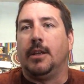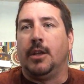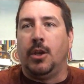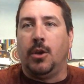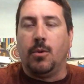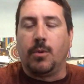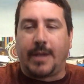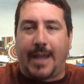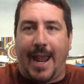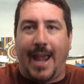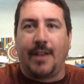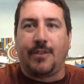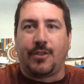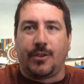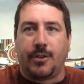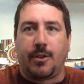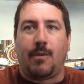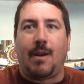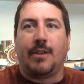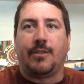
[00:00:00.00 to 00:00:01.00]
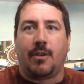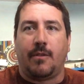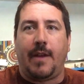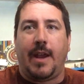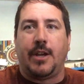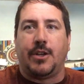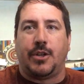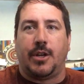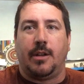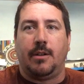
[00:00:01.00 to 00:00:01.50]
You canceled the
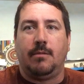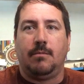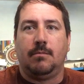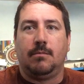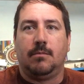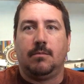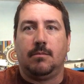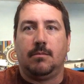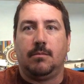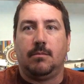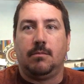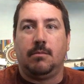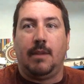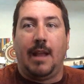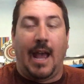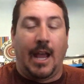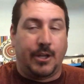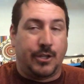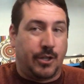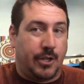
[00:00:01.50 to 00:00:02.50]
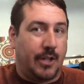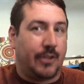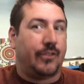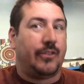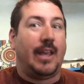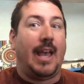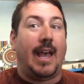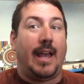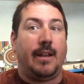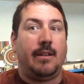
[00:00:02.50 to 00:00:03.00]
reservation. As you just
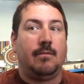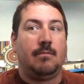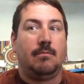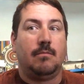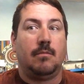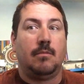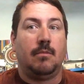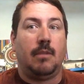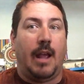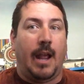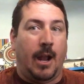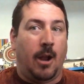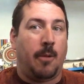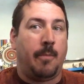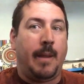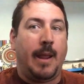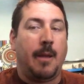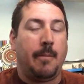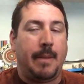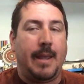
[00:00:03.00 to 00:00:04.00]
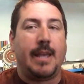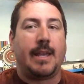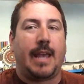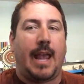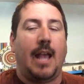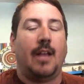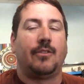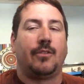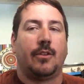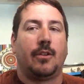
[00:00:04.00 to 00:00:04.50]
said, Airbnb
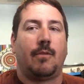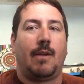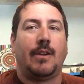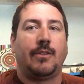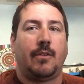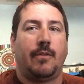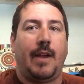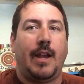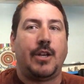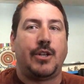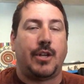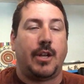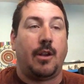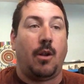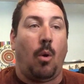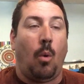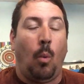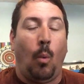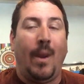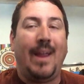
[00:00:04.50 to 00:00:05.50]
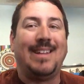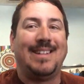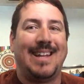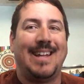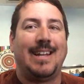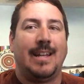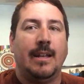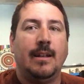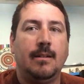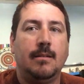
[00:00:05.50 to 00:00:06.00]
canceled the reservation. We
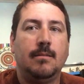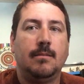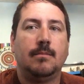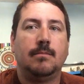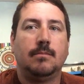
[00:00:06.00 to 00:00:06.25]
didn't.